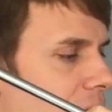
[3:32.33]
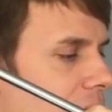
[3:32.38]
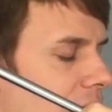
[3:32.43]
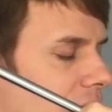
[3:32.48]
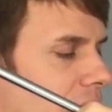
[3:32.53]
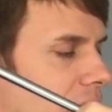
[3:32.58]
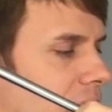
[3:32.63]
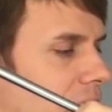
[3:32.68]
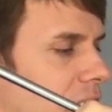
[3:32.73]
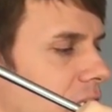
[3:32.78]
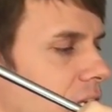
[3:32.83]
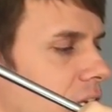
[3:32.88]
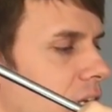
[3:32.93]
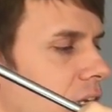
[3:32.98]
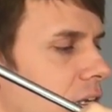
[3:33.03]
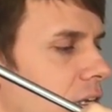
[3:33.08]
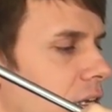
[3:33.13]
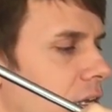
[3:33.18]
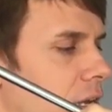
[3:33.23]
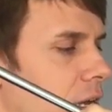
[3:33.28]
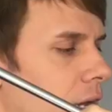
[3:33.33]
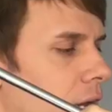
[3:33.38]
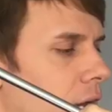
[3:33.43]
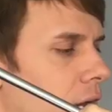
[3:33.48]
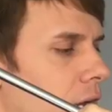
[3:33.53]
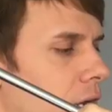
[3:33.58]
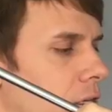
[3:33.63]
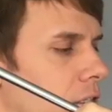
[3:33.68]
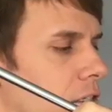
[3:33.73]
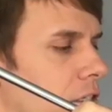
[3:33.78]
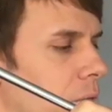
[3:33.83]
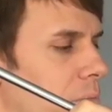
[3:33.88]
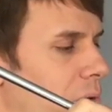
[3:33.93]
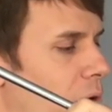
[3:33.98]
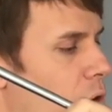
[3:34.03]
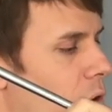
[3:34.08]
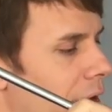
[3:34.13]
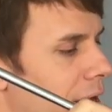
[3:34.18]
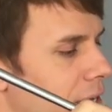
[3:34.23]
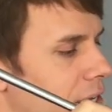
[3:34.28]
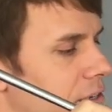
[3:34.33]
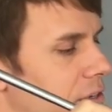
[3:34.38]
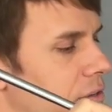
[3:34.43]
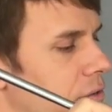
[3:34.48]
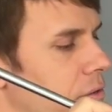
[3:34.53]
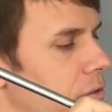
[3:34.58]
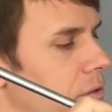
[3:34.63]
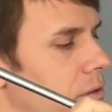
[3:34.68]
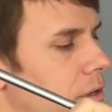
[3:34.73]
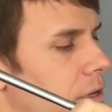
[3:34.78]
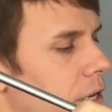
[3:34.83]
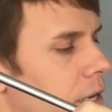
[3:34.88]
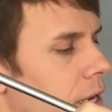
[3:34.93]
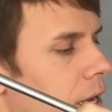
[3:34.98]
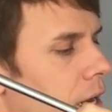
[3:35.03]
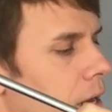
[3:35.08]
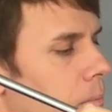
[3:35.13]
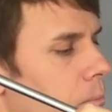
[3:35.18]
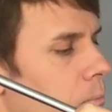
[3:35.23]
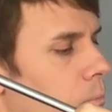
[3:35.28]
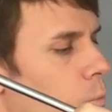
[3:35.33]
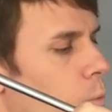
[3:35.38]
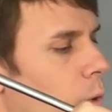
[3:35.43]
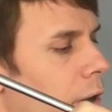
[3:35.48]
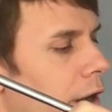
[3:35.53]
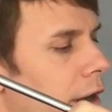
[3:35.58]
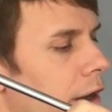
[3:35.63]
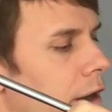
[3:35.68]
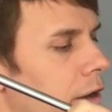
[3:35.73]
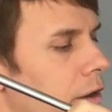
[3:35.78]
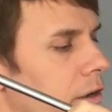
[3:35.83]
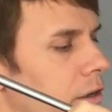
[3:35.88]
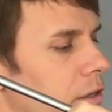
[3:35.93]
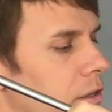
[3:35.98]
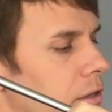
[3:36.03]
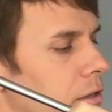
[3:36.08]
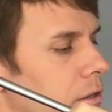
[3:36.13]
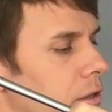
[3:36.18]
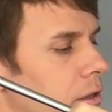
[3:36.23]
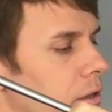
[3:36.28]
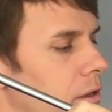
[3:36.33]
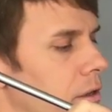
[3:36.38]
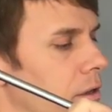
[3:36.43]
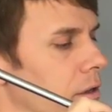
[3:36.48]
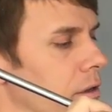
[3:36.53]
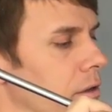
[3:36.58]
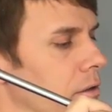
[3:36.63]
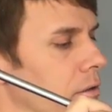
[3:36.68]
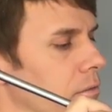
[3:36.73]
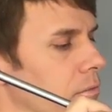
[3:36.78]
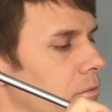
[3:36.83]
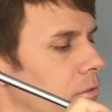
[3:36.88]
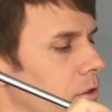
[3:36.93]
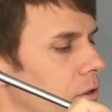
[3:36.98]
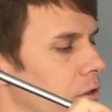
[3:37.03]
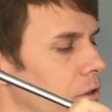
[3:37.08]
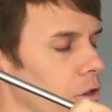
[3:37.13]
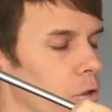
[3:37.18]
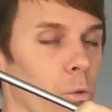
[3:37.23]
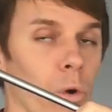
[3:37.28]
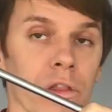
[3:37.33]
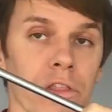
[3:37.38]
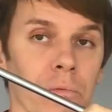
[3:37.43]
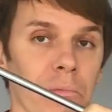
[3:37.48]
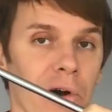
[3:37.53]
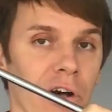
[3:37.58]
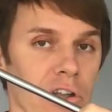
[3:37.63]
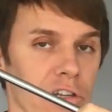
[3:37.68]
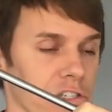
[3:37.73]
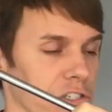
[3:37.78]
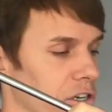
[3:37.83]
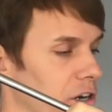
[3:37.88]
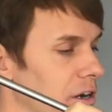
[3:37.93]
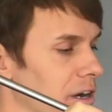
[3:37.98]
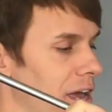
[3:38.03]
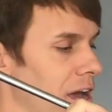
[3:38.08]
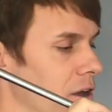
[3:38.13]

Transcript: face to point where you want the ball to start